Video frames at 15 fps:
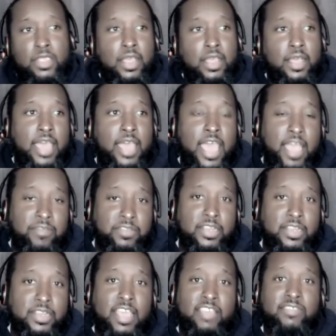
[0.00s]
uh,
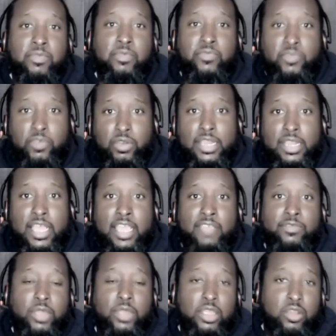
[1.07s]
afterlife, before
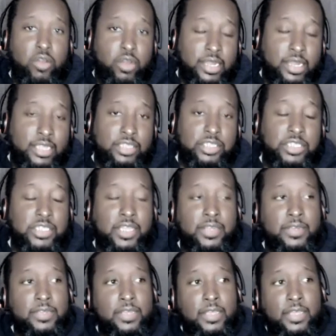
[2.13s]
life,
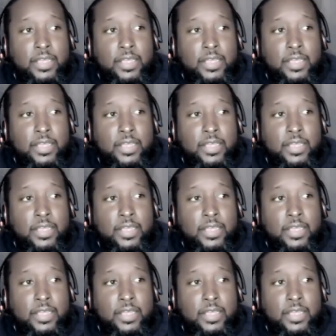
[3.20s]
reincarnation,